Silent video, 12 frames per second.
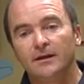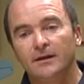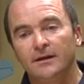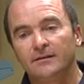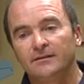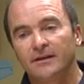
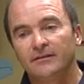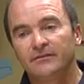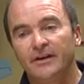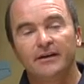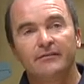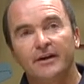It's a
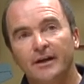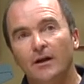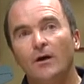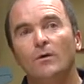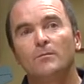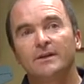very, very
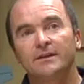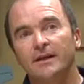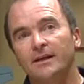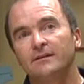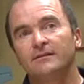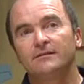low
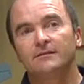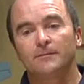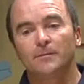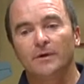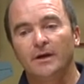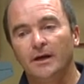maintenance
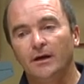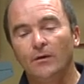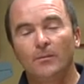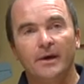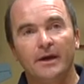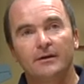
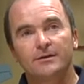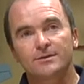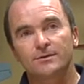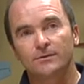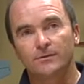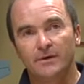compared
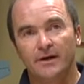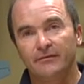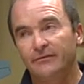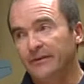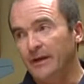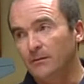to
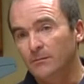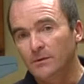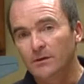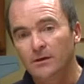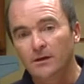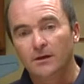film.
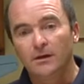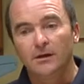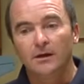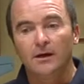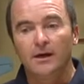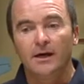
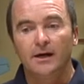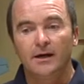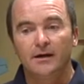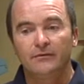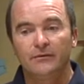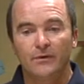
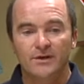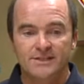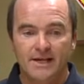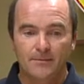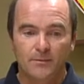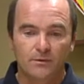For
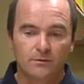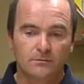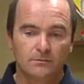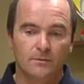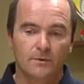example,